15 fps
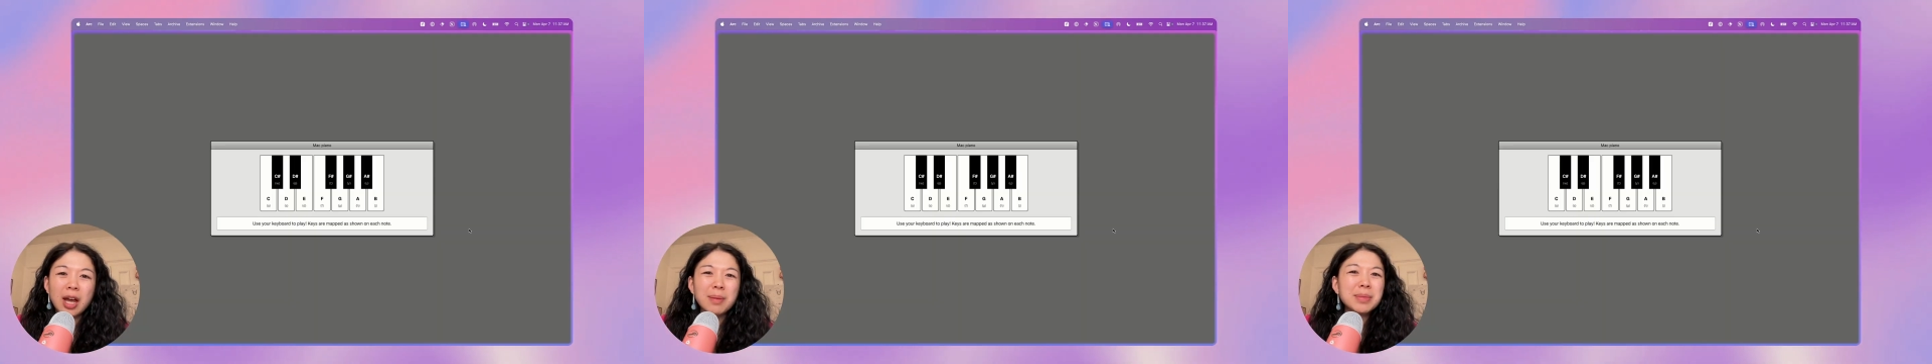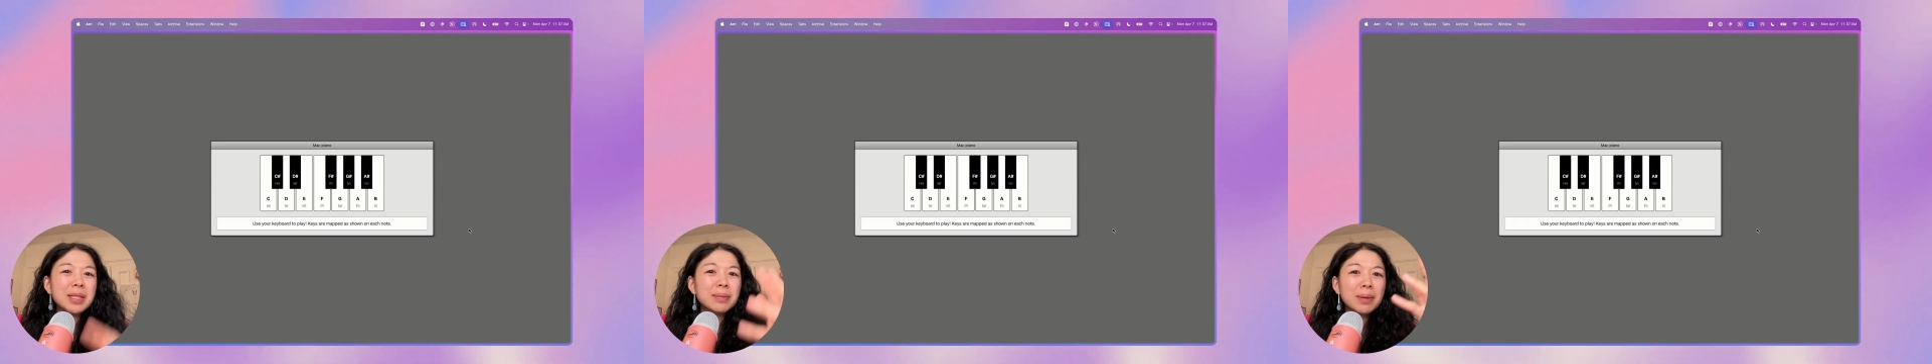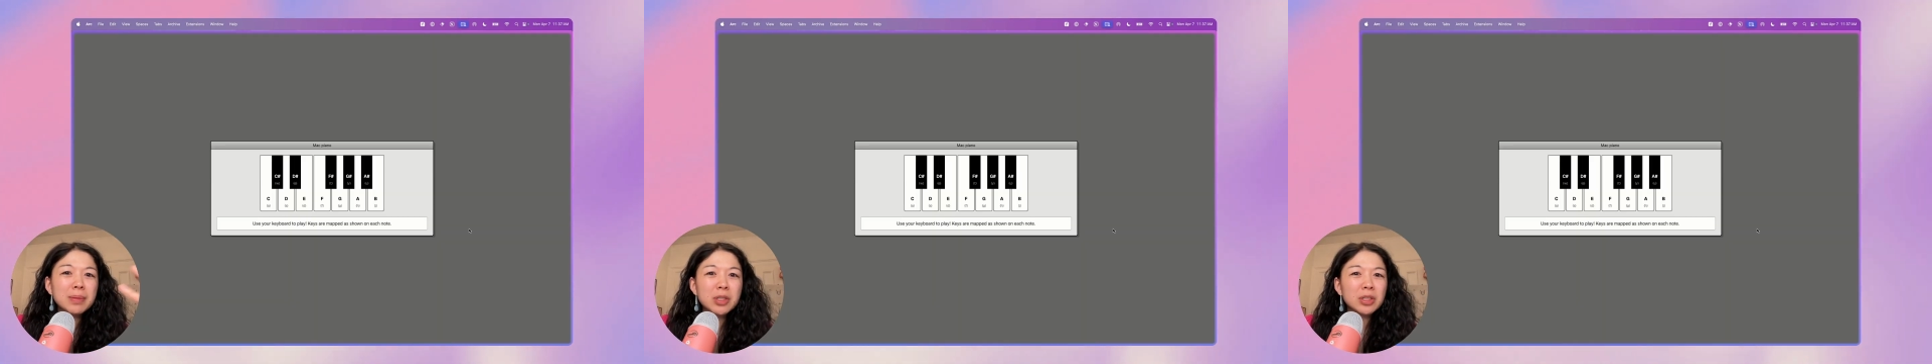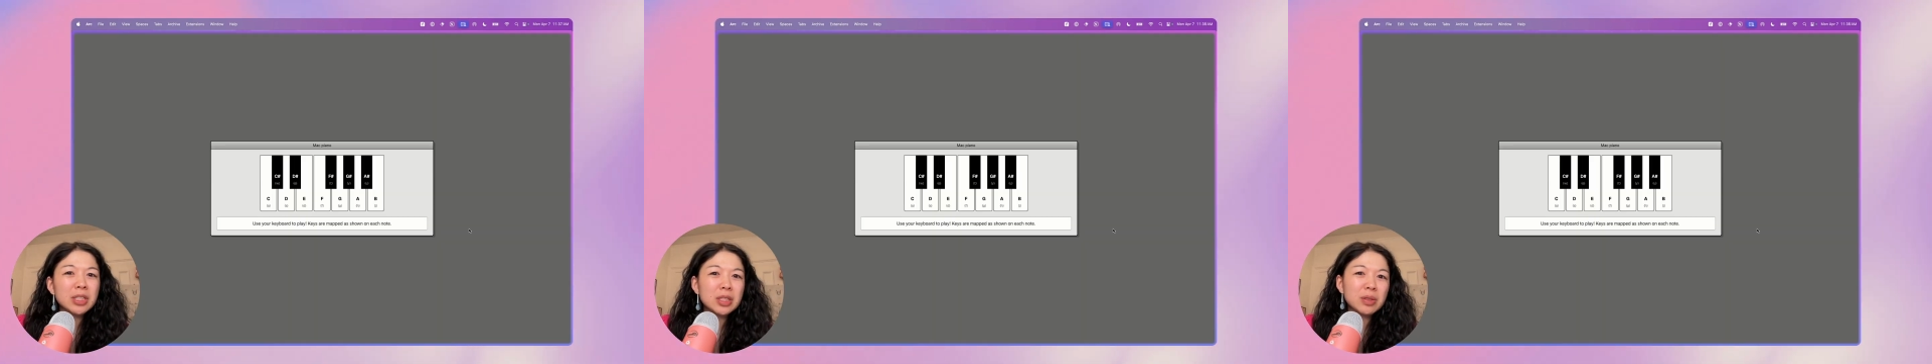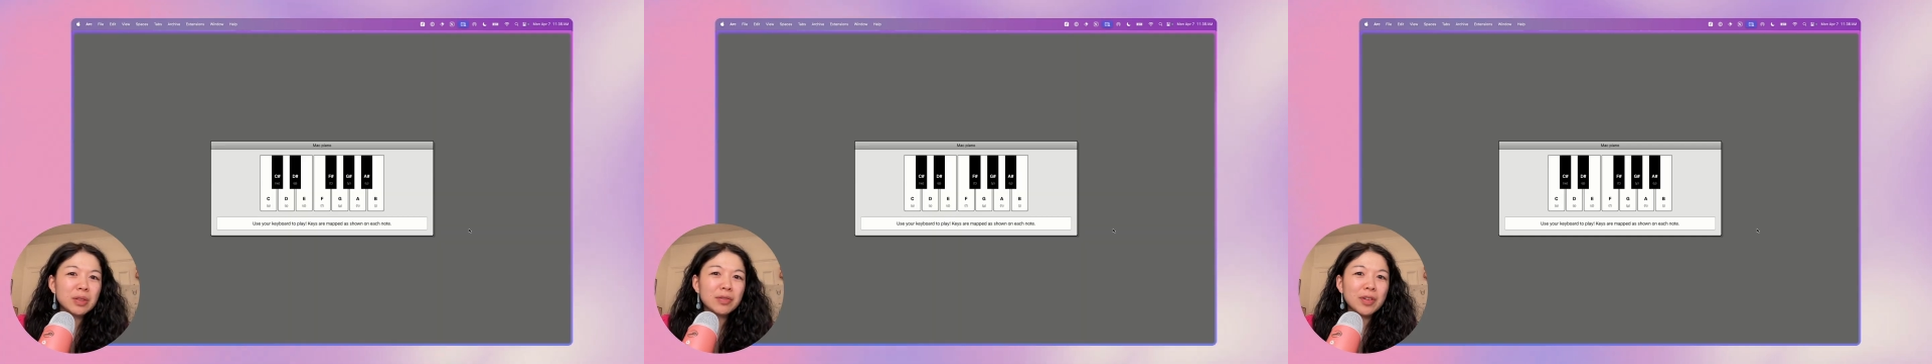Sometimes you need
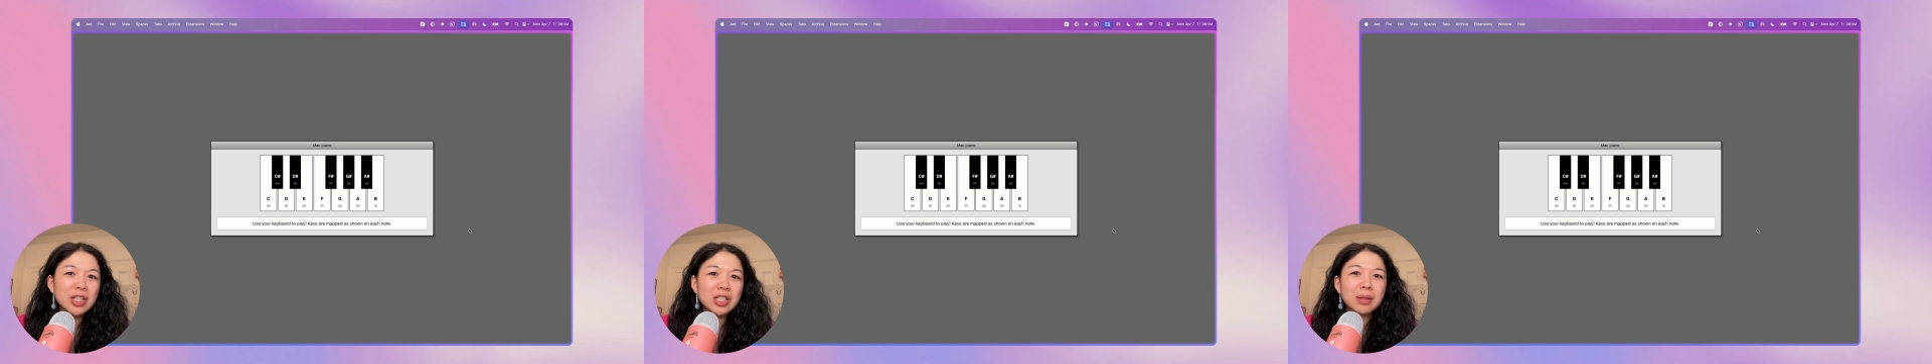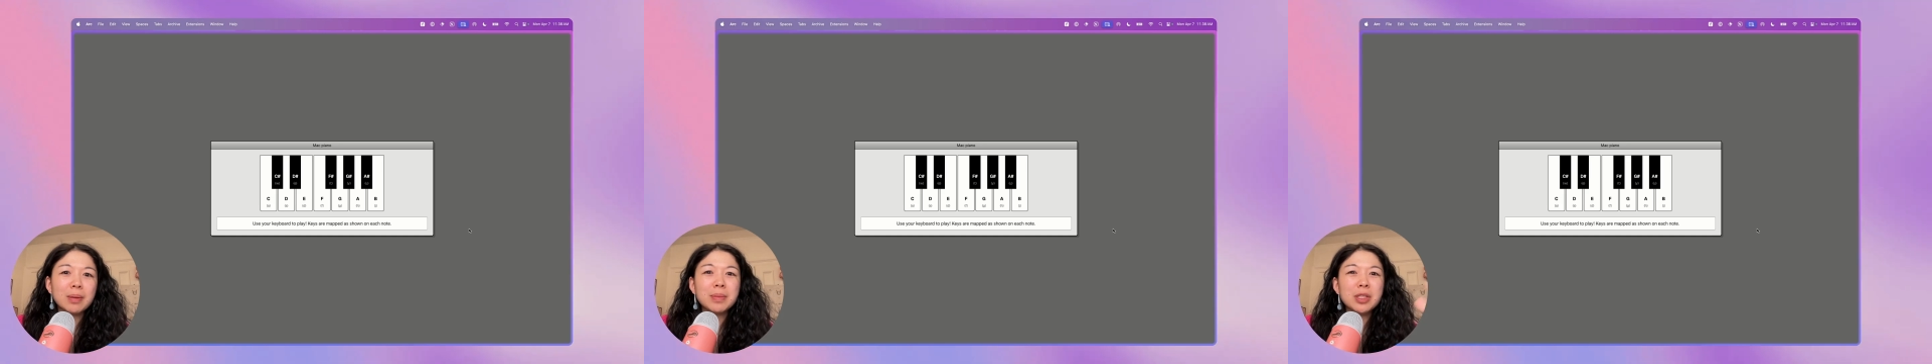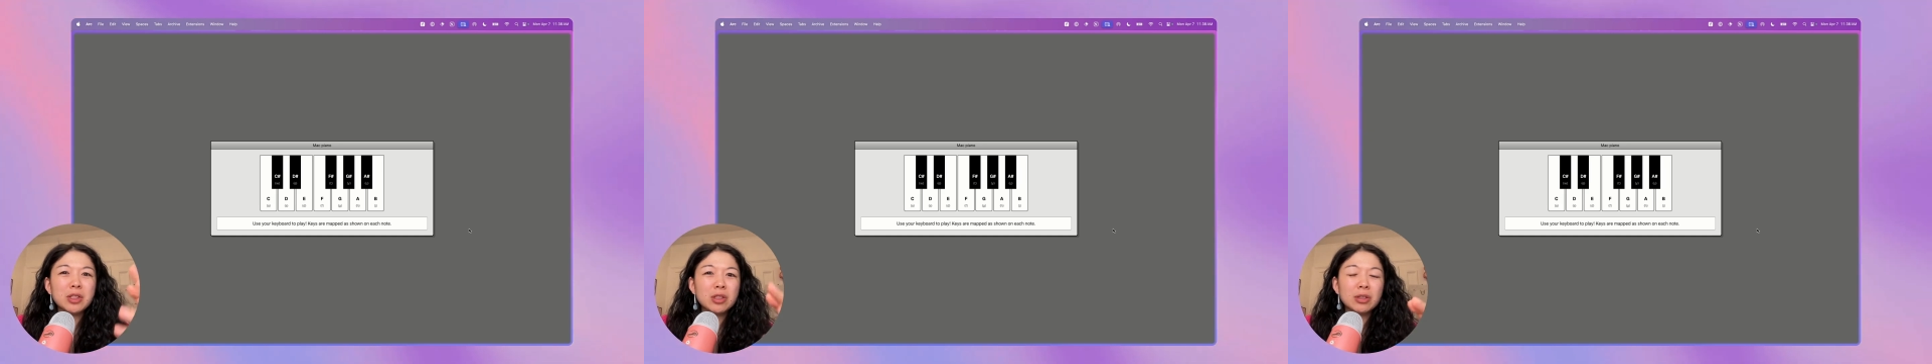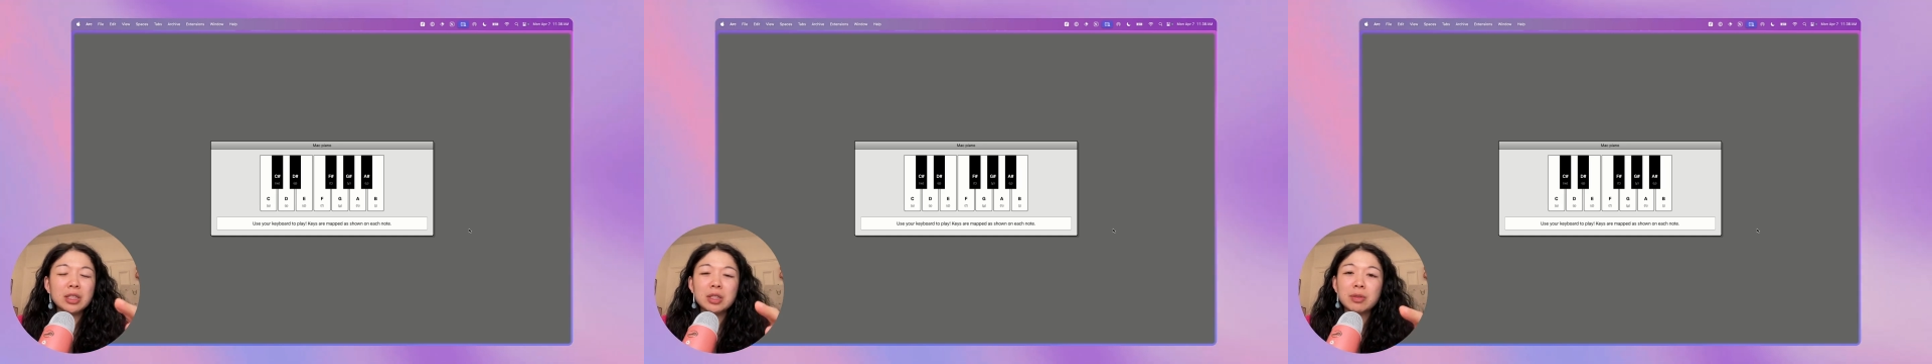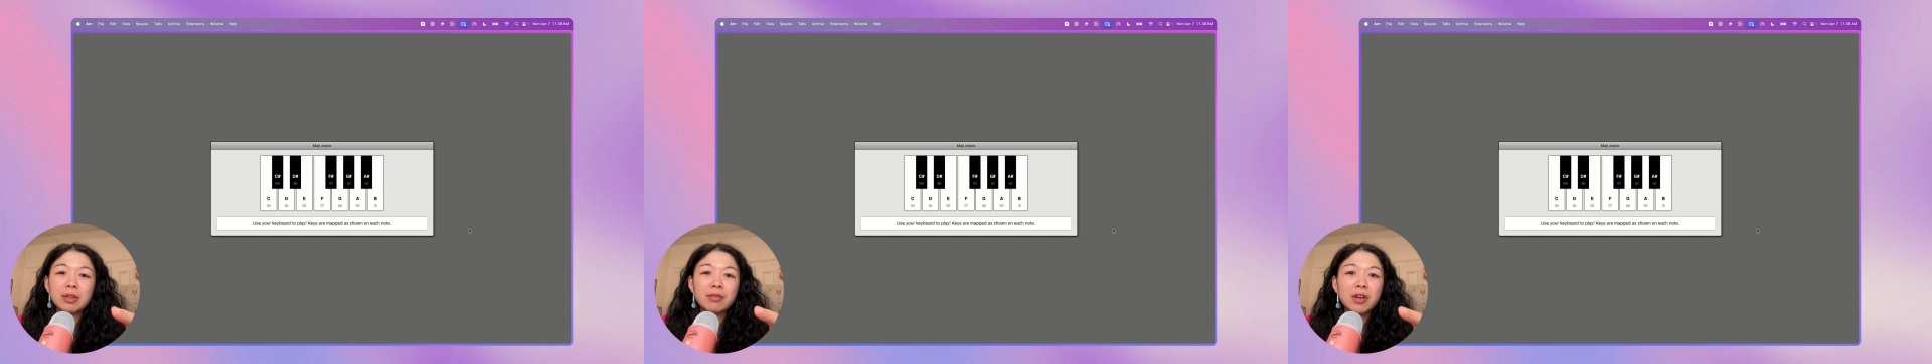to refresh, sometimes you don't need
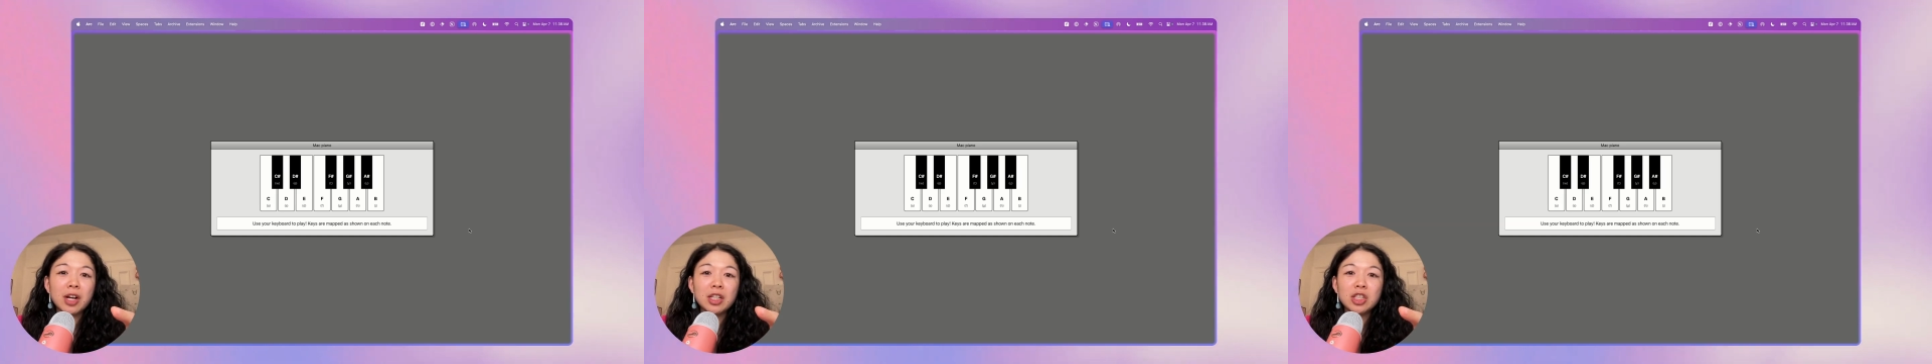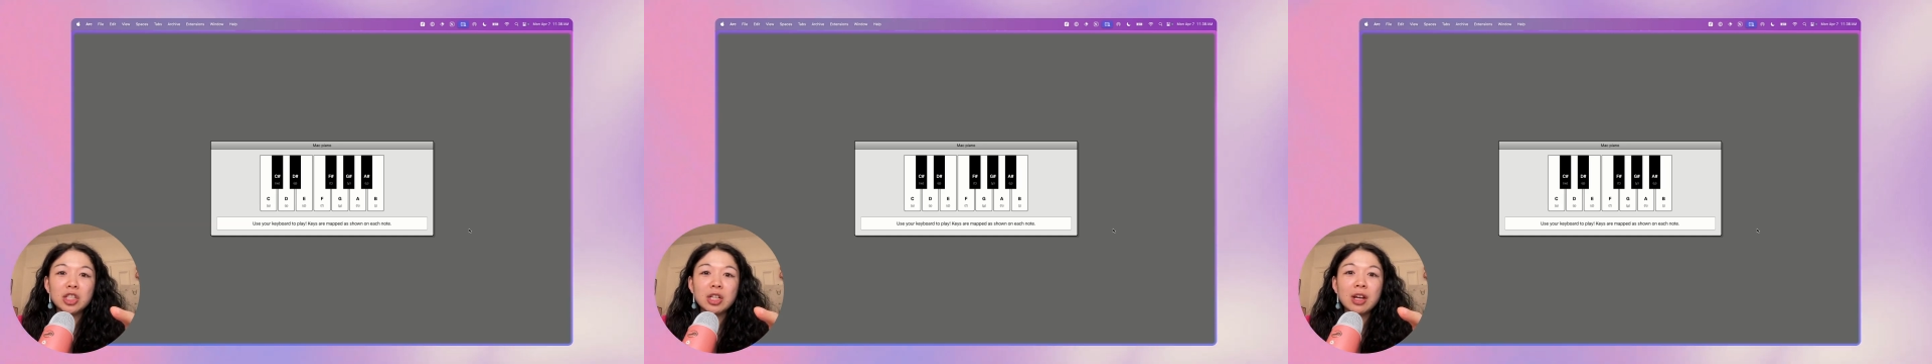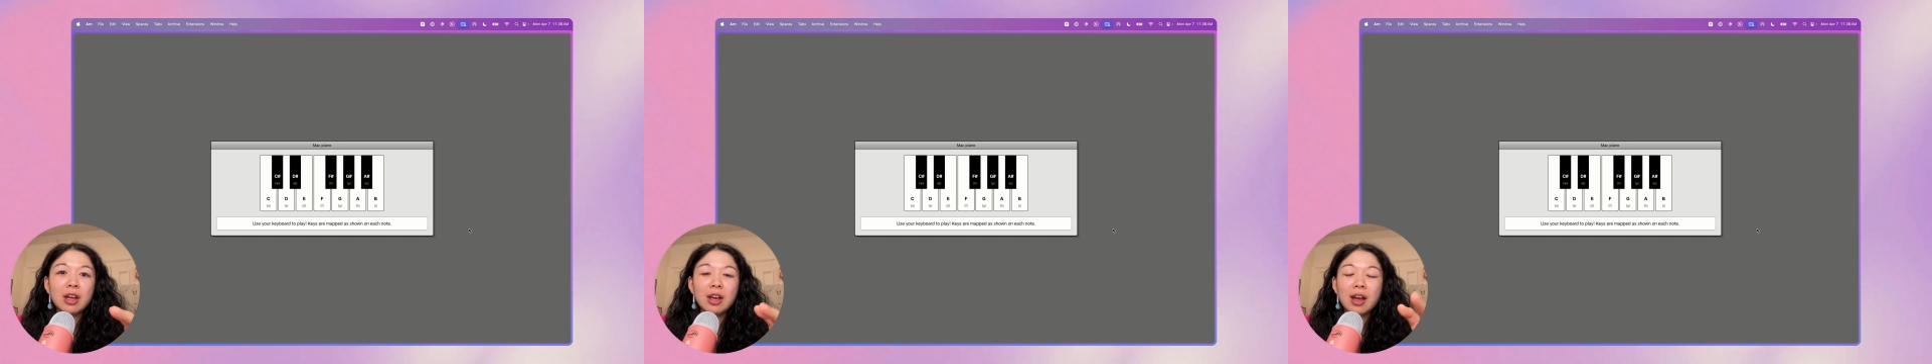to refresh.